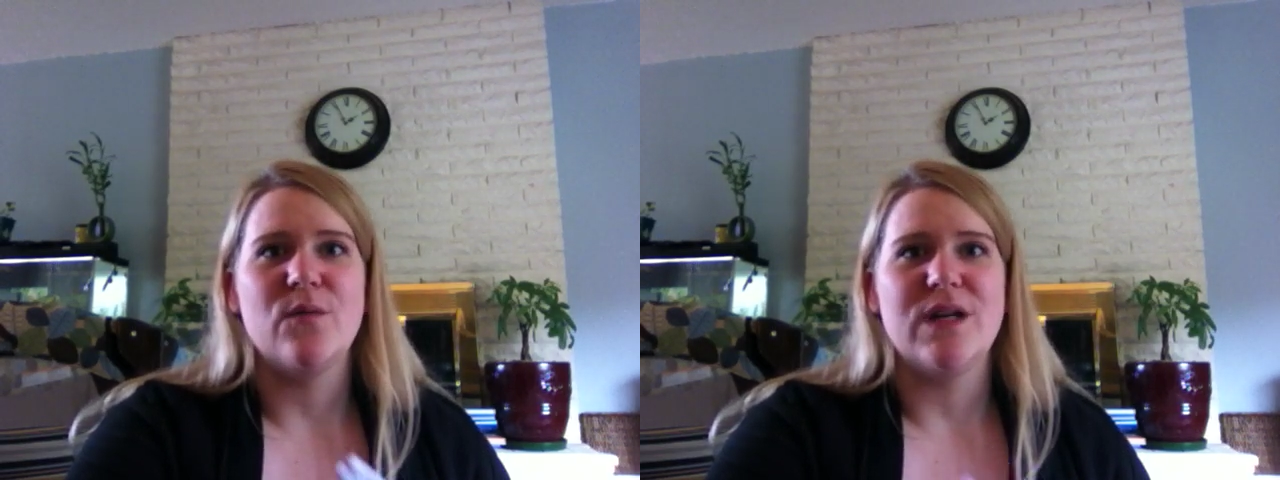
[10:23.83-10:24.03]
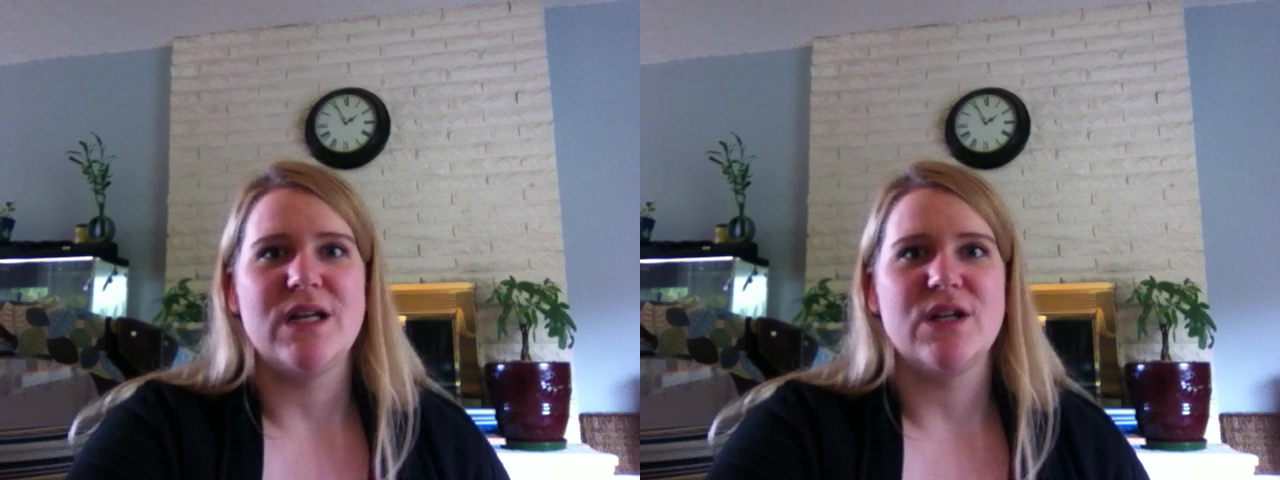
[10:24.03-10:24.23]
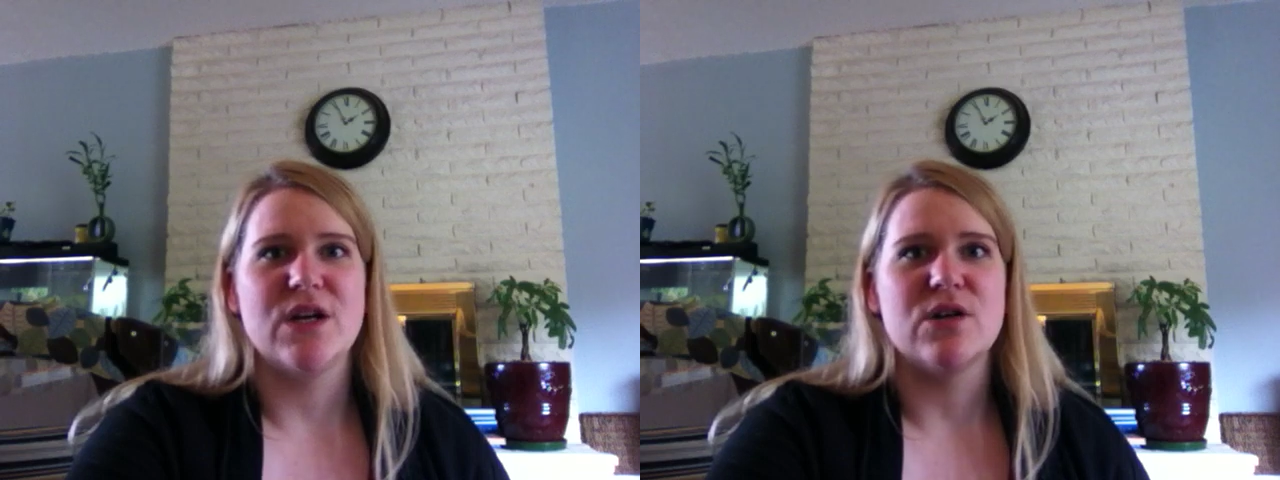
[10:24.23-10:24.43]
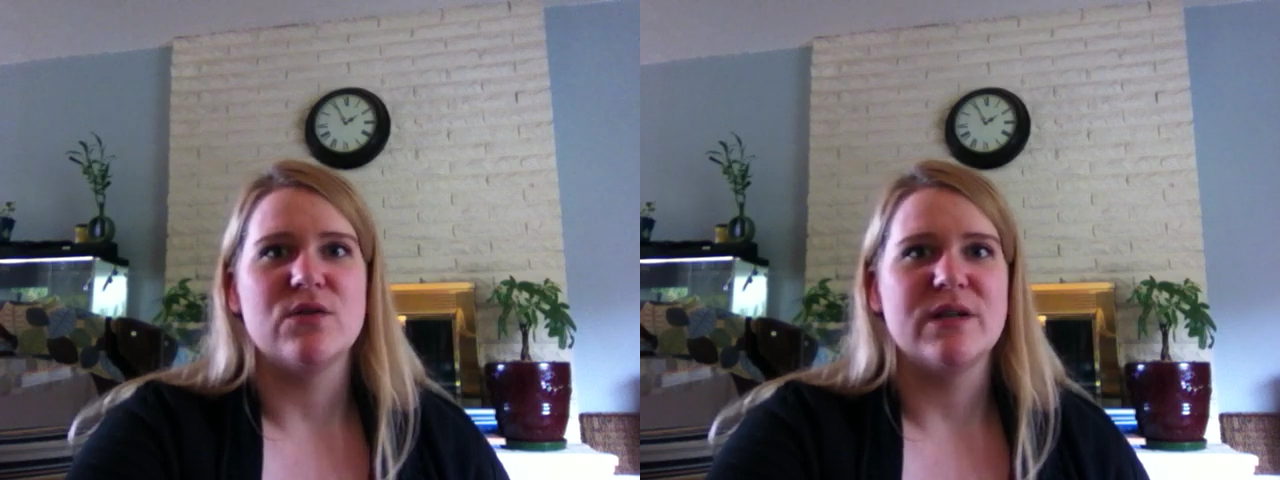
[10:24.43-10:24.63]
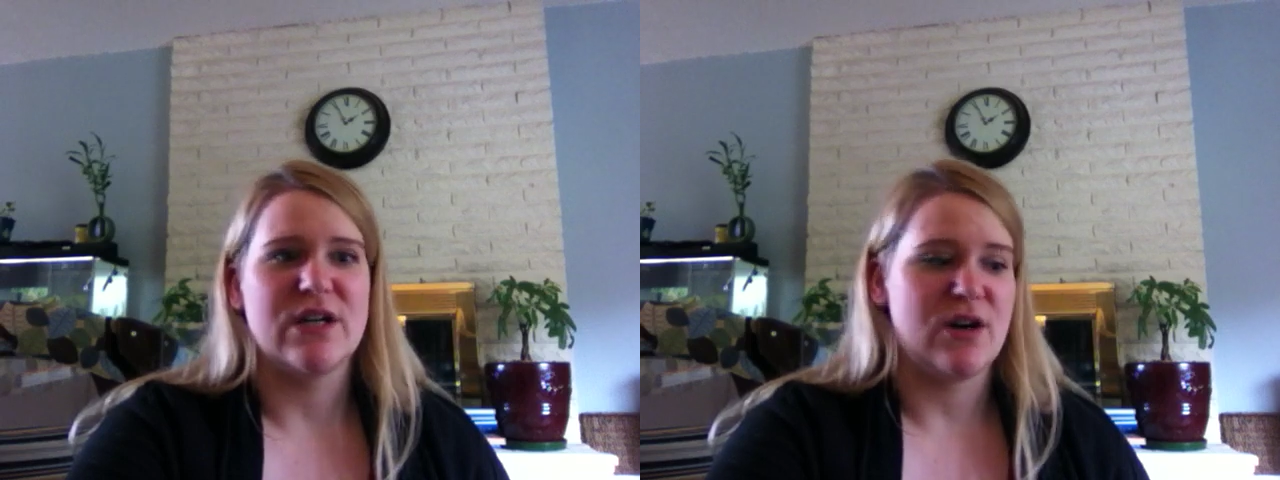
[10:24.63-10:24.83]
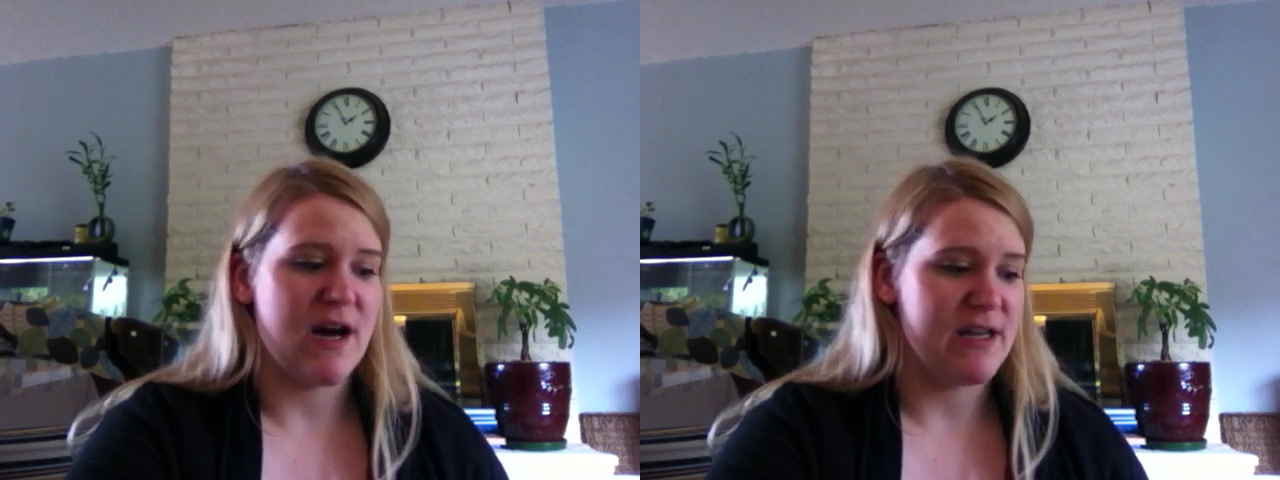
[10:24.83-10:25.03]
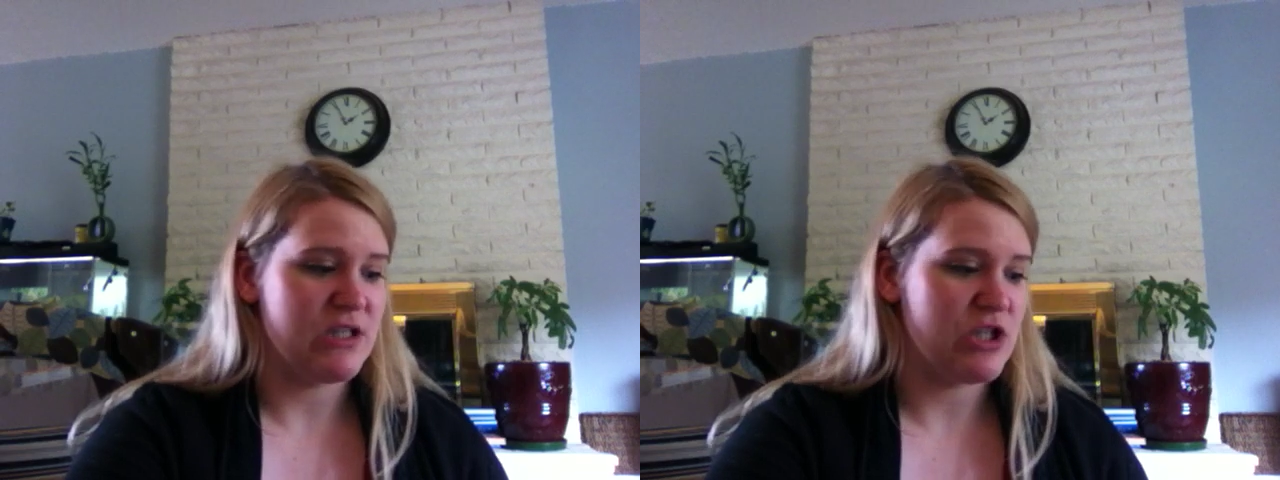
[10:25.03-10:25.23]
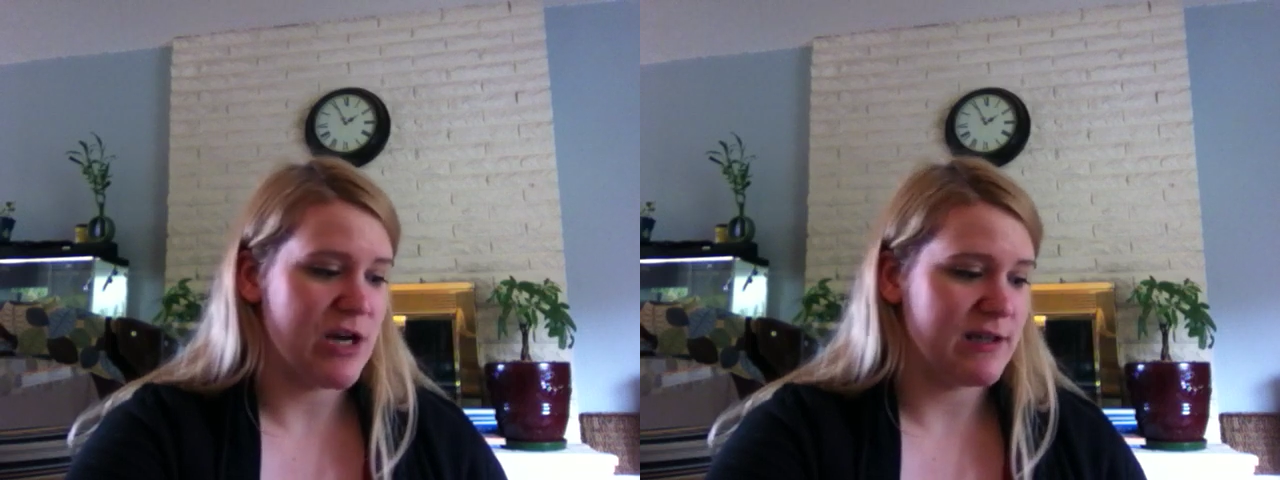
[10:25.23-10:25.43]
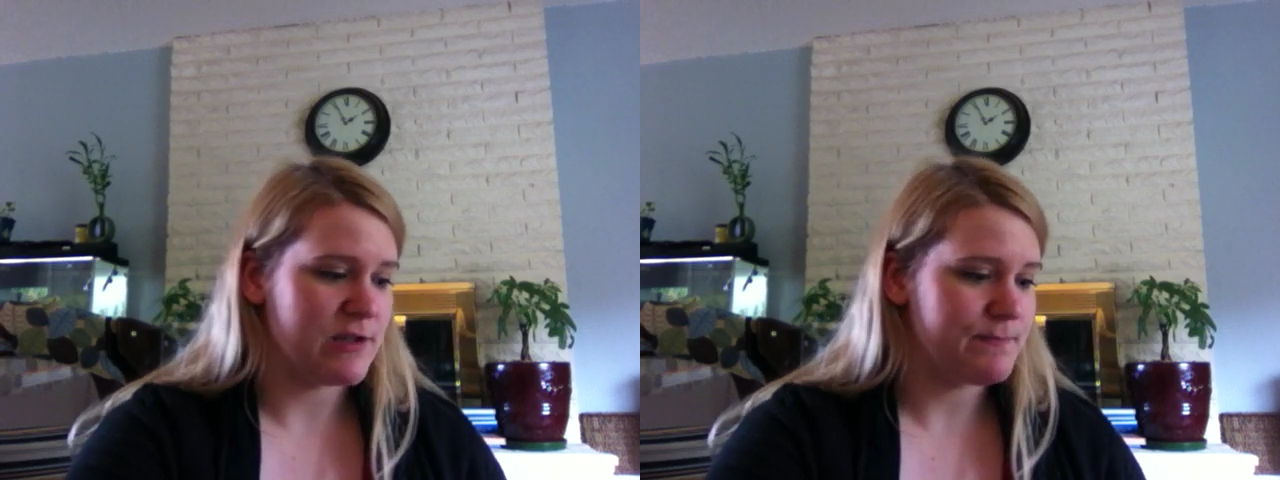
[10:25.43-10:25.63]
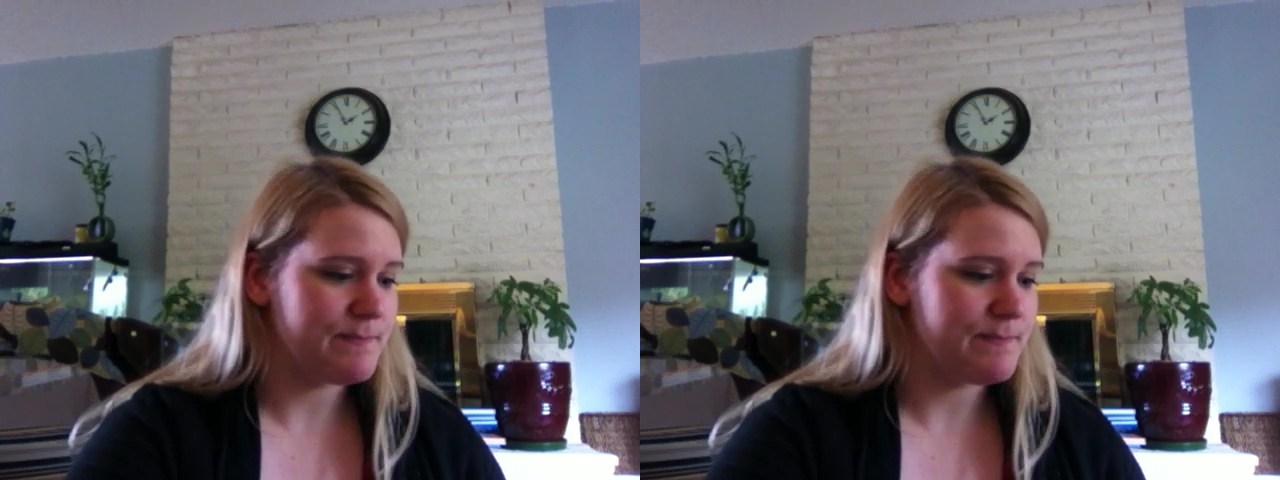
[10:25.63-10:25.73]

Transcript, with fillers: we need to go get her eyes checked.